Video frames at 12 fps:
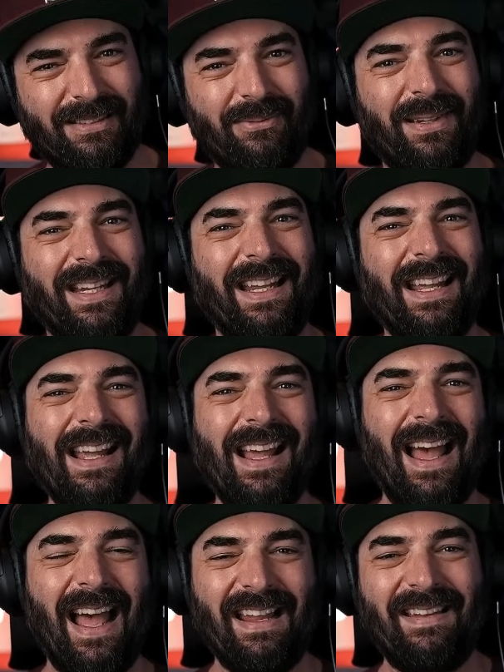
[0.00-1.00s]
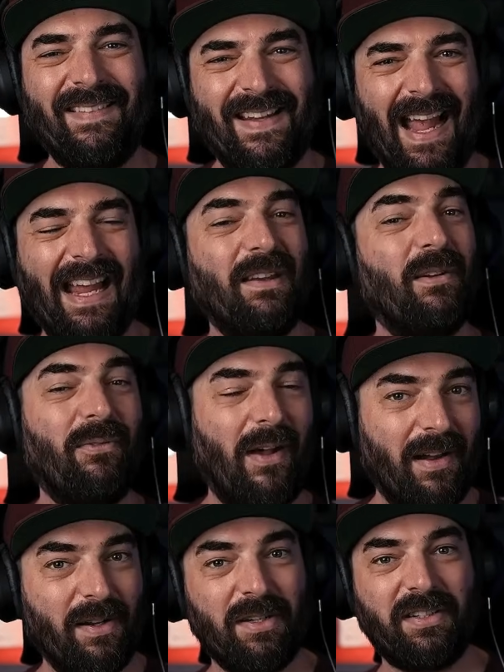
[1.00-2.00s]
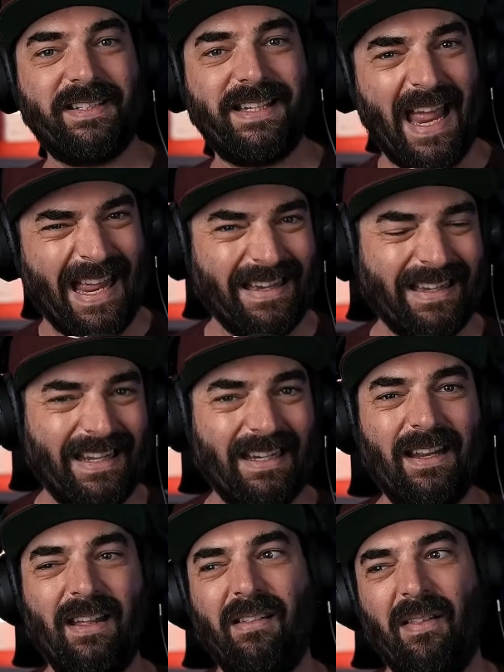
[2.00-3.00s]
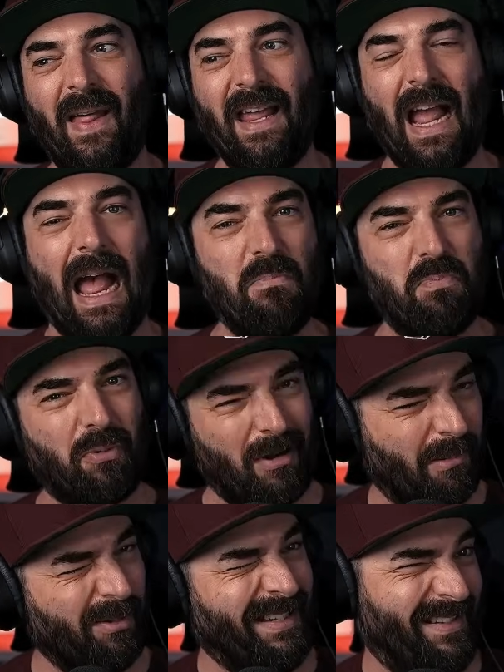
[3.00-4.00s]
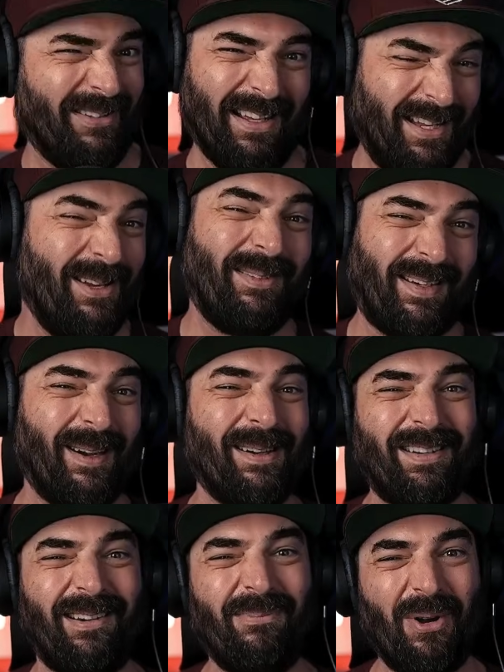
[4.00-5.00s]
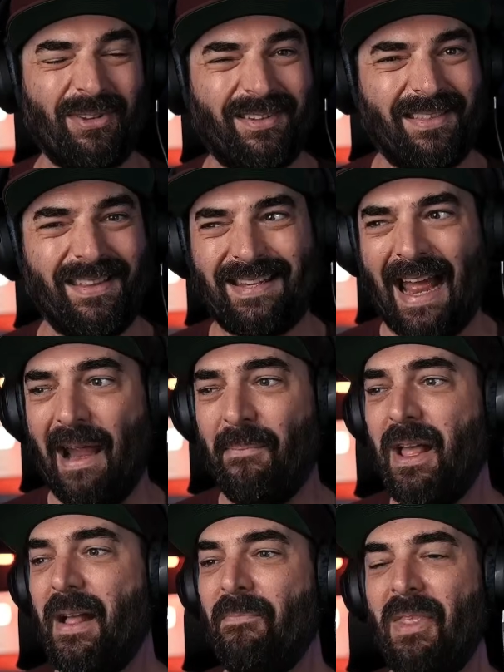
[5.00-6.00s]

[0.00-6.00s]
to me. I kind of understand it. Like, I'm probably still going to use Cursor most of the time.